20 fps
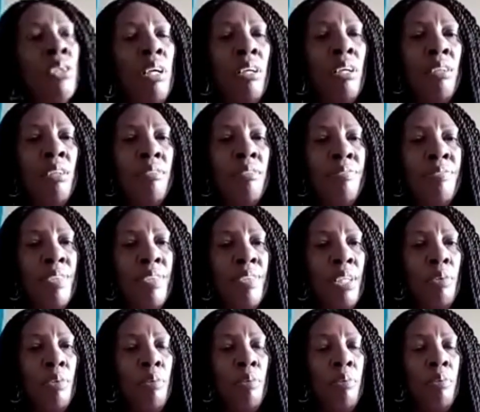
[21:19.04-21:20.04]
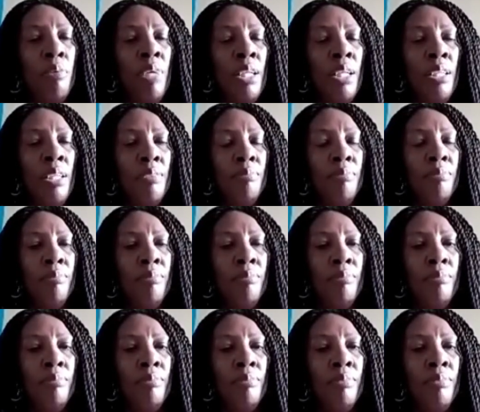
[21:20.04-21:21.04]
of, well,
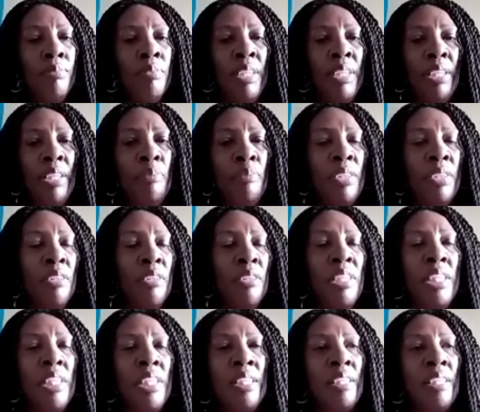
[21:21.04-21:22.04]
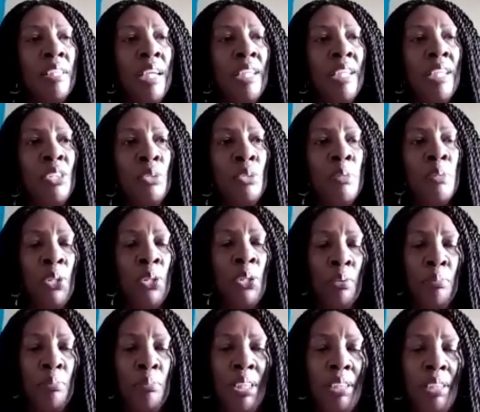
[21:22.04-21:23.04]
we'll go in it. I do
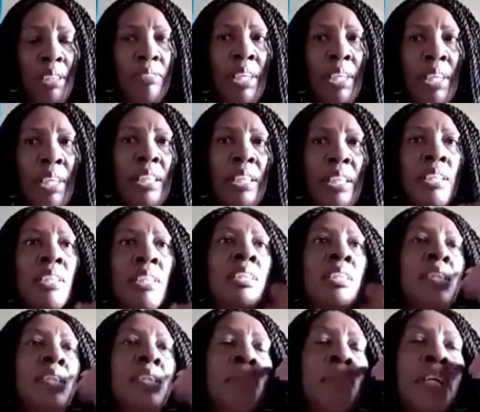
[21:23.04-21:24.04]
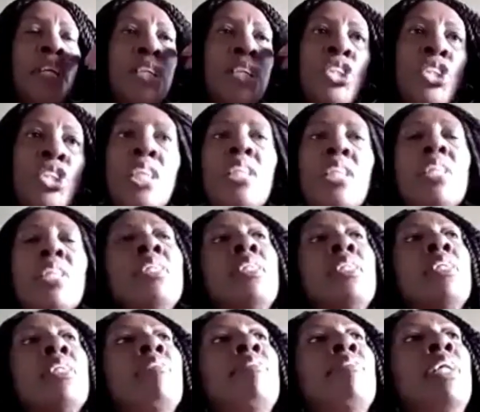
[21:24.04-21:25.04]
procurement, right? And supply chain and
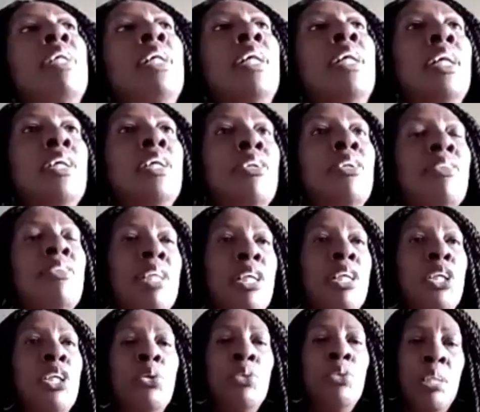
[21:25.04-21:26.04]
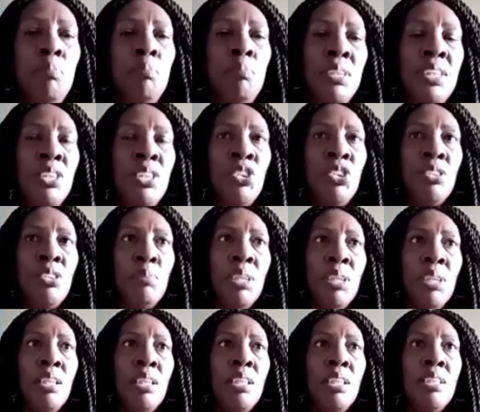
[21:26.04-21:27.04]
stuff. You're in a unique position
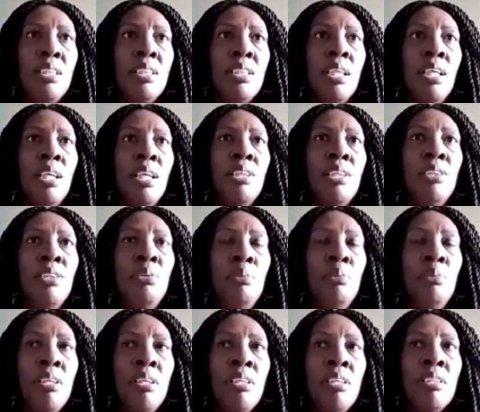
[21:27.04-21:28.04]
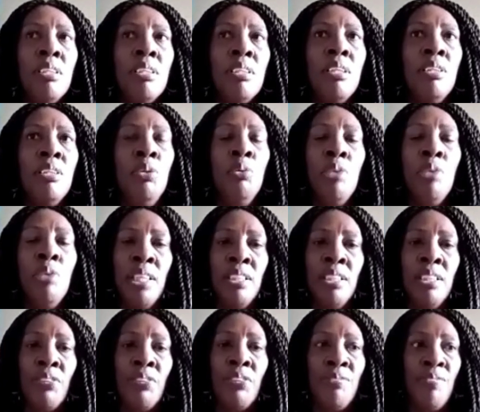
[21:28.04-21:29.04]
because you
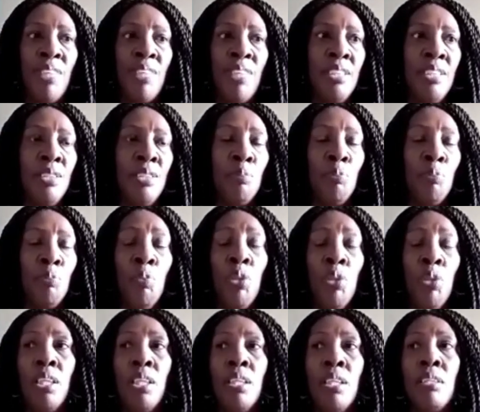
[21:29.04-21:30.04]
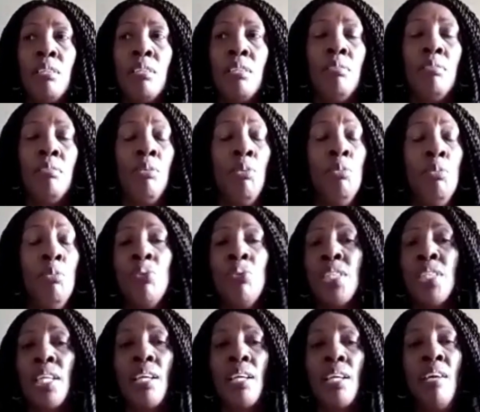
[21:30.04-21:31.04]
interface with almost
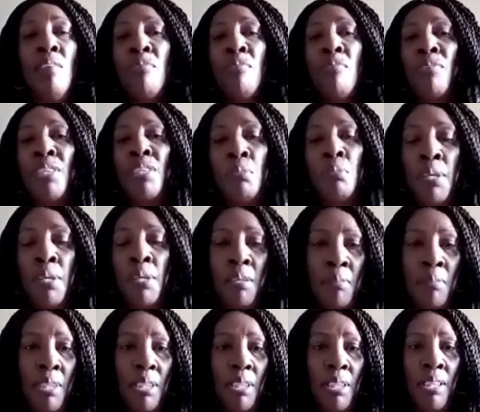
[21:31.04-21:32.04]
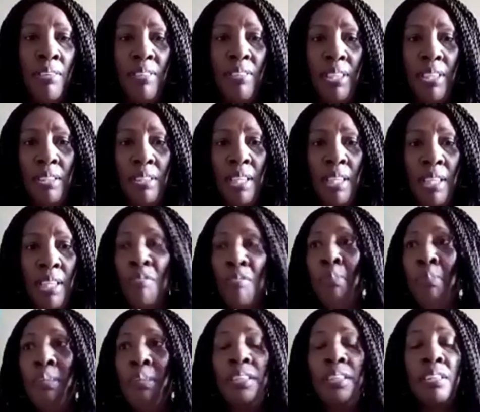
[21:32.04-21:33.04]
every department there is.
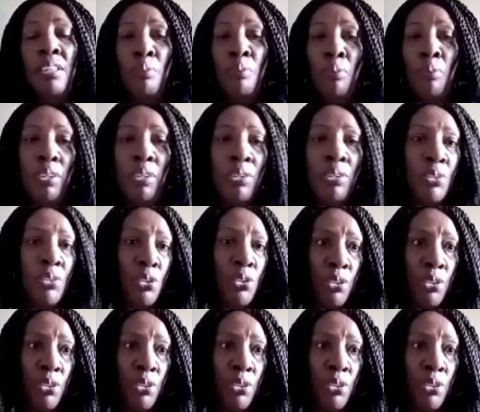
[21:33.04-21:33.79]
Everybody's going to want goods or